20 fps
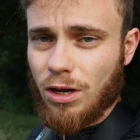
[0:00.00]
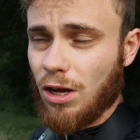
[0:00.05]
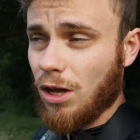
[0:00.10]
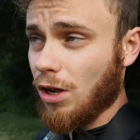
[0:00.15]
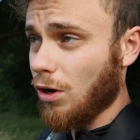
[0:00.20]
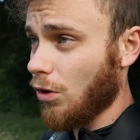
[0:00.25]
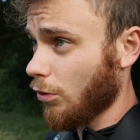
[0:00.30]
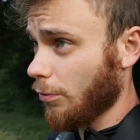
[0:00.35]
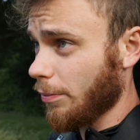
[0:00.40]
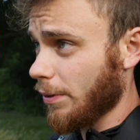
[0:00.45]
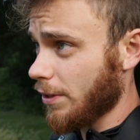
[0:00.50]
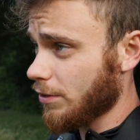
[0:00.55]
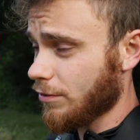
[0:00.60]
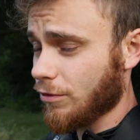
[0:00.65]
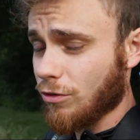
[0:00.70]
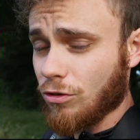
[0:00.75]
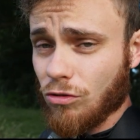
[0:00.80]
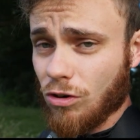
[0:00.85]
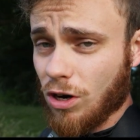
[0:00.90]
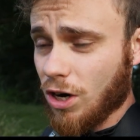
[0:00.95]
a long piece
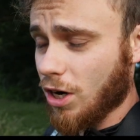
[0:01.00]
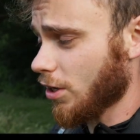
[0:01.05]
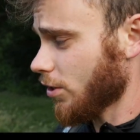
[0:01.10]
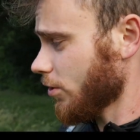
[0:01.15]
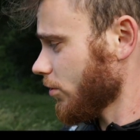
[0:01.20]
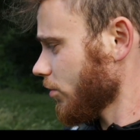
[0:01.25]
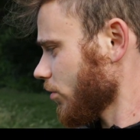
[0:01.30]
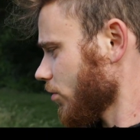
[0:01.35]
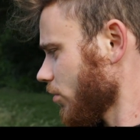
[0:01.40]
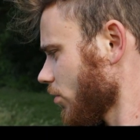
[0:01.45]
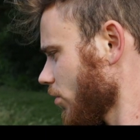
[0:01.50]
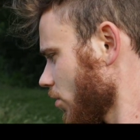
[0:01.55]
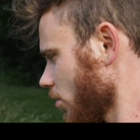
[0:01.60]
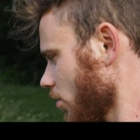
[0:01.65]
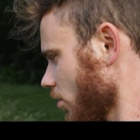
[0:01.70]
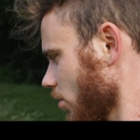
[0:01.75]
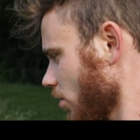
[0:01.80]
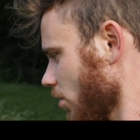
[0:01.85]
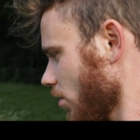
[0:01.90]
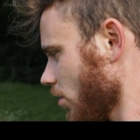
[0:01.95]
of grass.
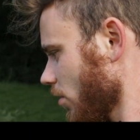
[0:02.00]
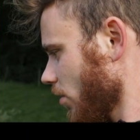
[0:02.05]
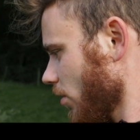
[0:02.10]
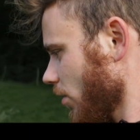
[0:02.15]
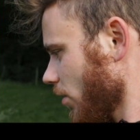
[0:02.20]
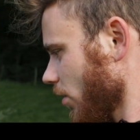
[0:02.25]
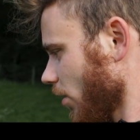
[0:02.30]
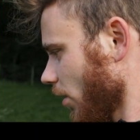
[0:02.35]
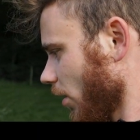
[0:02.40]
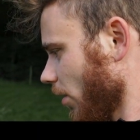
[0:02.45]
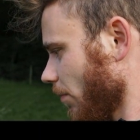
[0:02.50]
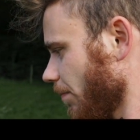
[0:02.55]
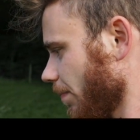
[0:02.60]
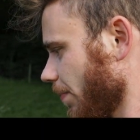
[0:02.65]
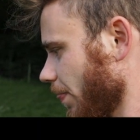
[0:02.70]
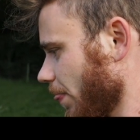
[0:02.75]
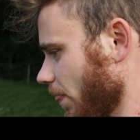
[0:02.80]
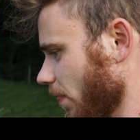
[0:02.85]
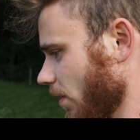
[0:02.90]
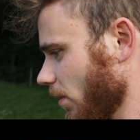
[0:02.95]
Um,
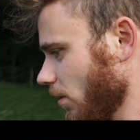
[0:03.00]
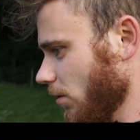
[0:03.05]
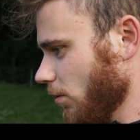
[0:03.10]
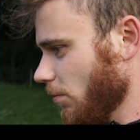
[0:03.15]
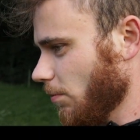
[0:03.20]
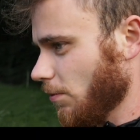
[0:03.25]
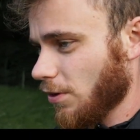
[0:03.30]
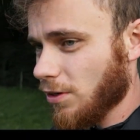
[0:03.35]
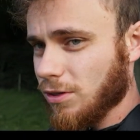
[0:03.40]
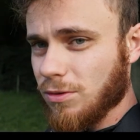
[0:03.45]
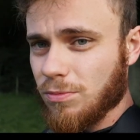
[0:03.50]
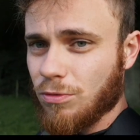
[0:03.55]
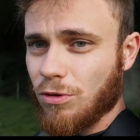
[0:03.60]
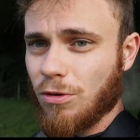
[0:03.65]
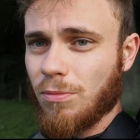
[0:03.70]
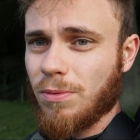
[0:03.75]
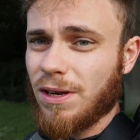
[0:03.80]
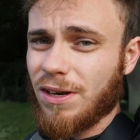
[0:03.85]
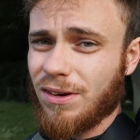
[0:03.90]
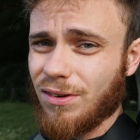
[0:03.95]
to be honest,
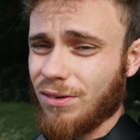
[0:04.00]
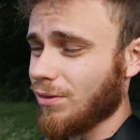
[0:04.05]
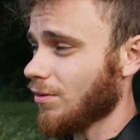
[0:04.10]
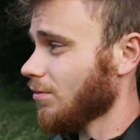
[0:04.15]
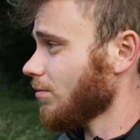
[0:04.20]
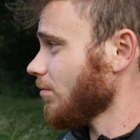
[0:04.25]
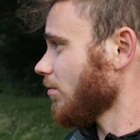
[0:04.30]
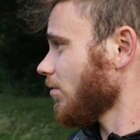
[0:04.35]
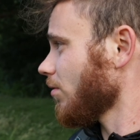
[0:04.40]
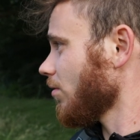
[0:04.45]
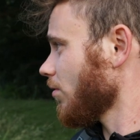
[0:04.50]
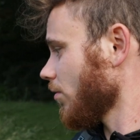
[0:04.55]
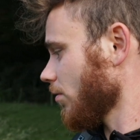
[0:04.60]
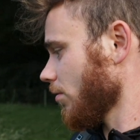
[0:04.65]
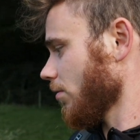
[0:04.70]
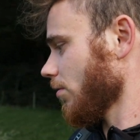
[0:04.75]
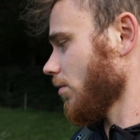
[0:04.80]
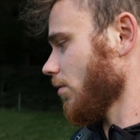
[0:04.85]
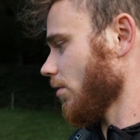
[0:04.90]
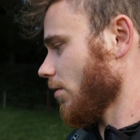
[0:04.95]
probably not
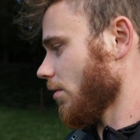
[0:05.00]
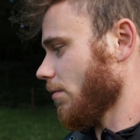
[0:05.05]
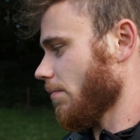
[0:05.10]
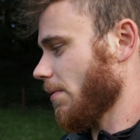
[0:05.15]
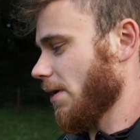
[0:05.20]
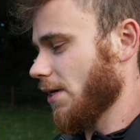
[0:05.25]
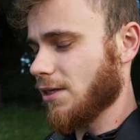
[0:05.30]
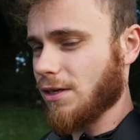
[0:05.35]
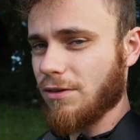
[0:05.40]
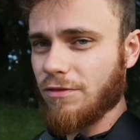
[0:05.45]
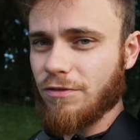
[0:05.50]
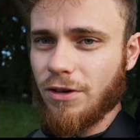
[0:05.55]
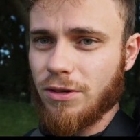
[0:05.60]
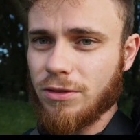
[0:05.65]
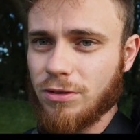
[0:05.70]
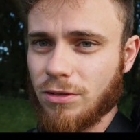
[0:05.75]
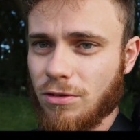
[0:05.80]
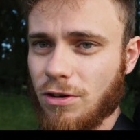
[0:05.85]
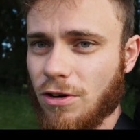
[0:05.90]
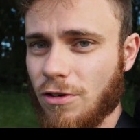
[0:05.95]
an amazing
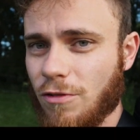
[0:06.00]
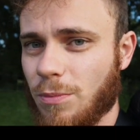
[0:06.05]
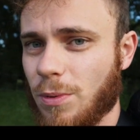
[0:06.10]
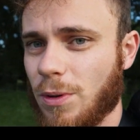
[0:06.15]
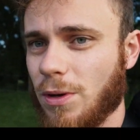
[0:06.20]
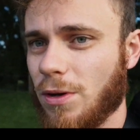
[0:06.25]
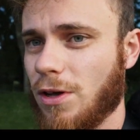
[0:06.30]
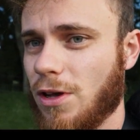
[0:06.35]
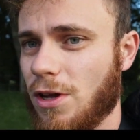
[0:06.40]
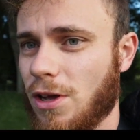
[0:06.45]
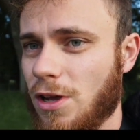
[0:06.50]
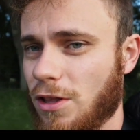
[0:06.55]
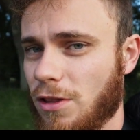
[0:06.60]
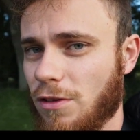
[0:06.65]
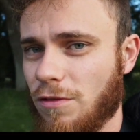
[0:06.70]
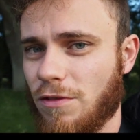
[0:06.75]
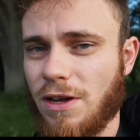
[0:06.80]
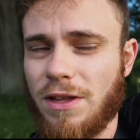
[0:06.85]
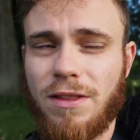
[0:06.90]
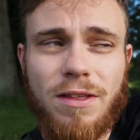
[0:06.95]
photograph, but the
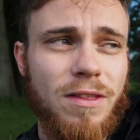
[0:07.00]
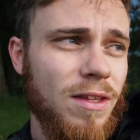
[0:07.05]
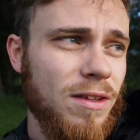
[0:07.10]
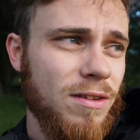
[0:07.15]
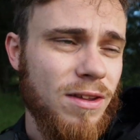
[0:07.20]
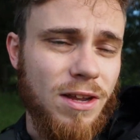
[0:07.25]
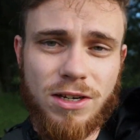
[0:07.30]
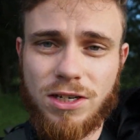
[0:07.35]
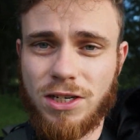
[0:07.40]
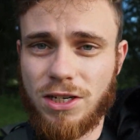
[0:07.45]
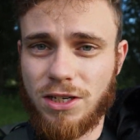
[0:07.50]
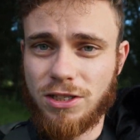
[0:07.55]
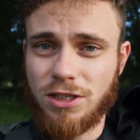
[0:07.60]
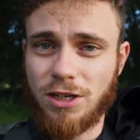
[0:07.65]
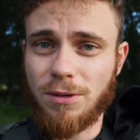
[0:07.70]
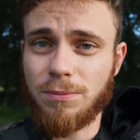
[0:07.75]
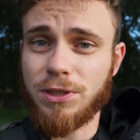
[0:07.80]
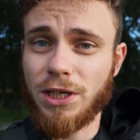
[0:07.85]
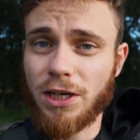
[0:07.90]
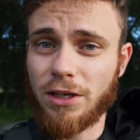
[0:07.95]
fact that there's actually a
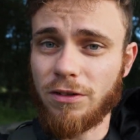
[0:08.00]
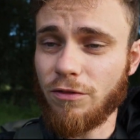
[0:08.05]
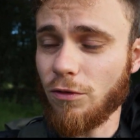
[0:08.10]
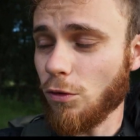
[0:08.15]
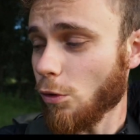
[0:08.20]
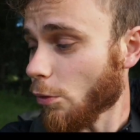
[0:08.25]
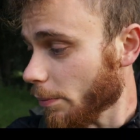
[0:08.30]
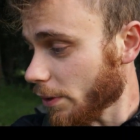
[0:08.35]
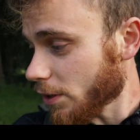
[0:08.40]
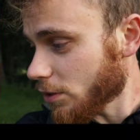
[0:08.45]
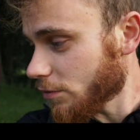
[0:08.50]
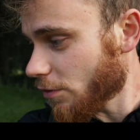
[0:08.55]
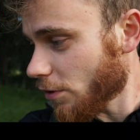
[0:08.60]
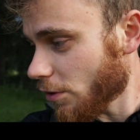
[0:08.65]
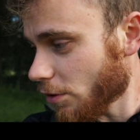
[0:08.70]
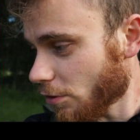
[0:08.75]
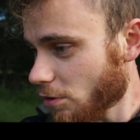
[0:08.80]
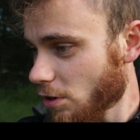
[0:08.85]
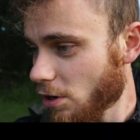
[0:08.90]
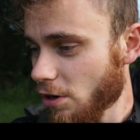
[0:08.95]
subject for me to
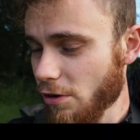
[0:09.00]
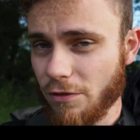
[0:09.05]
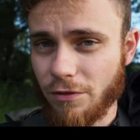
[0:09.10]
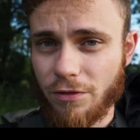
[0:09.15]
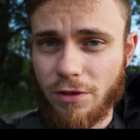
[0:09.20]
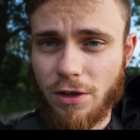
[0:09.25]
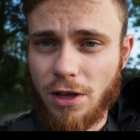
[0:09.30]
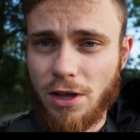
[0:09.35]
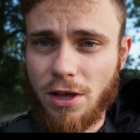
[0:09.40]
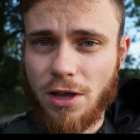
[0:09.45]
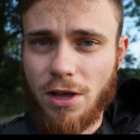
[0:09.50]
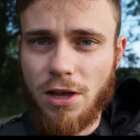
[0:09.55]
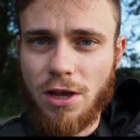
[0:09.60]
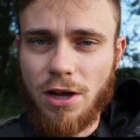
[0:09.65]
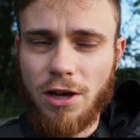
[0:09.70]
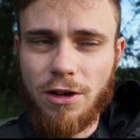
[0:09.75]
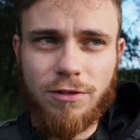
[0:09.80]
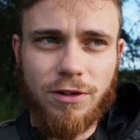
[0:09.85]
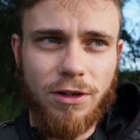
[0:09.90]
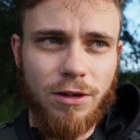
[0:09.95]
photograph,
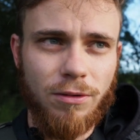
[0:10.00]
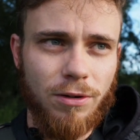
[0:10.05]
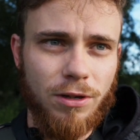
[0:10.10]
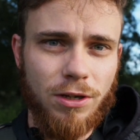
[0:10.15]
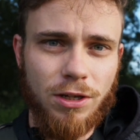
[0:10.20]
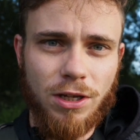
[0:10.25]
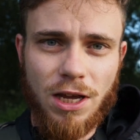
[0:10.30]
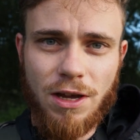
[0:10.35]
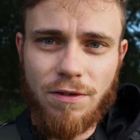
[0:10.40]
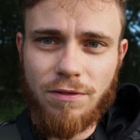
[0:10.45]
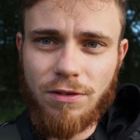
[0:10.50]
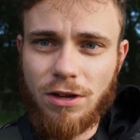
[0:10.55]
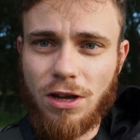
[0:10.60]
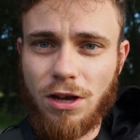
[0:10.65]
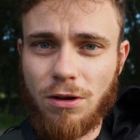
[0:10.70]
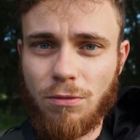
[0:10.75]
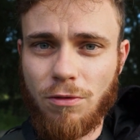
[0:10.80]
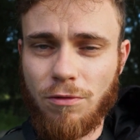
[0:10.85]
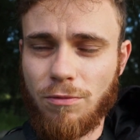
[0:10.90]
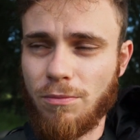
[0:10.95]
I think I'm going to have a
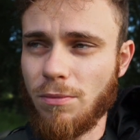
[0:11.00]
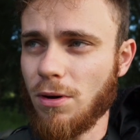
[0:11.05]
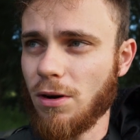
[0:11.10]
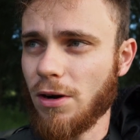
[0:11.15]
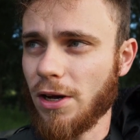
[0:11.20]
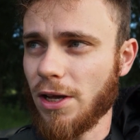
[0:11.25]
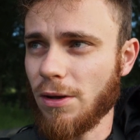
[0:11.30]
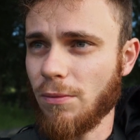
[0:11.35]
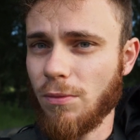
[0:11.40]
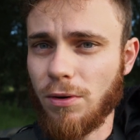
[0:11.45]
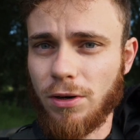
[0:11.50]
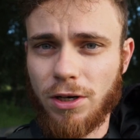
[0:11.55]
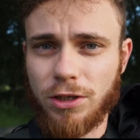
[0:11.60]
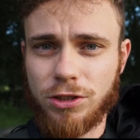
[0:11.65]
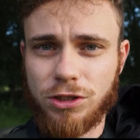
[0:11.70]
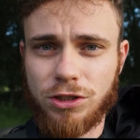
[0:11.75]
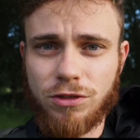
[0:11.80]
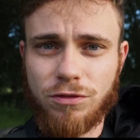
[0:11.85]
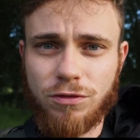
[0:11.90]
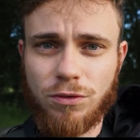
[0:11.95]
go with my
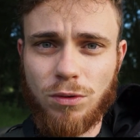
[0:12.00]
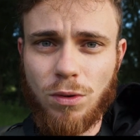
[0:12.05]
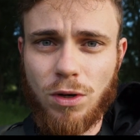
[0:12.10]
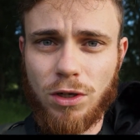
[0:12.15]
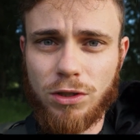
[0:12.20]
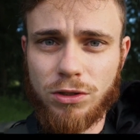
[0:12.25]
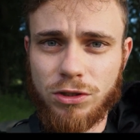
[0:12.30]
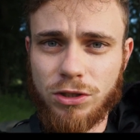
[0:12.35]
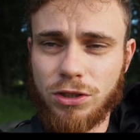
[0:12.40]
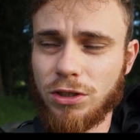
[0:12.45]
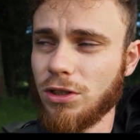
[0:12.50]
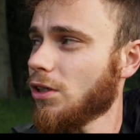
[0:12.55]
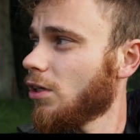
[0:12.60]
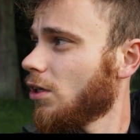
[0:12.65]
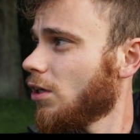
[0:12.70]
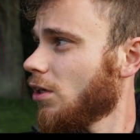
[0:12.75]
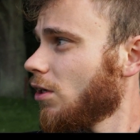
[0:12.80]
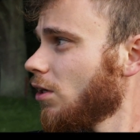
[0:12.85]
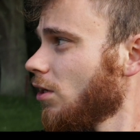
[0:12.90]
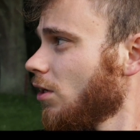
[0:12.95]
100 to 400,
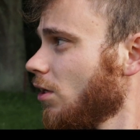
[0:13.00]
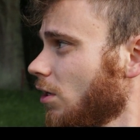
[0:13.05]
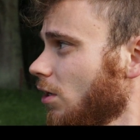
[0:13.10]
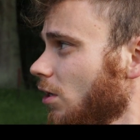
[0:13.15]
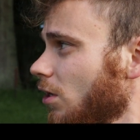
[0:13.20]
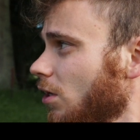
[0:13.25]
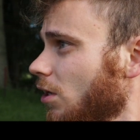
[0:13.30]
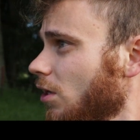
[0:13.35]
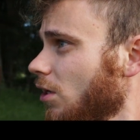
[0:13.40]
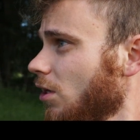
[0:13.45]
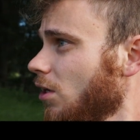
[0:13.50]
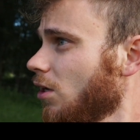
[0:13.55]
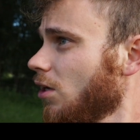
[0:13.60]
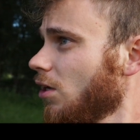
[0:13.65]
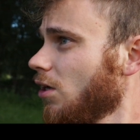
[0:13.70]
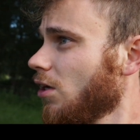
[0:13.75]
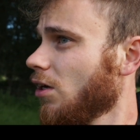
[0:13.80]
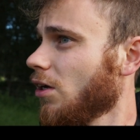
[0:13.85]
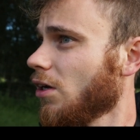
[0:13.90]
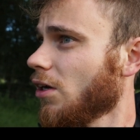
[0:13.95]

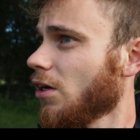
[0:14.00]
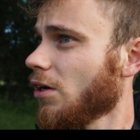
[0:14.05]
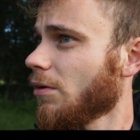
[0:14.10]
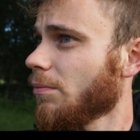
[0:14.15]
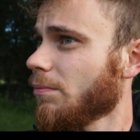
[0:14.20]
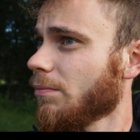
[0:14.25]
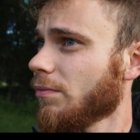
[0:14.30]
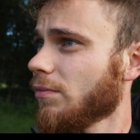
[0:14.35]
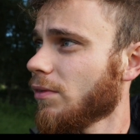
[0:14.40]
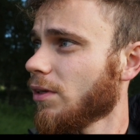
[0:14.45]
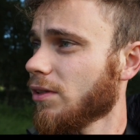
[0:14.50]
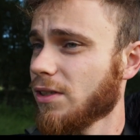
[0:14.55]
um, the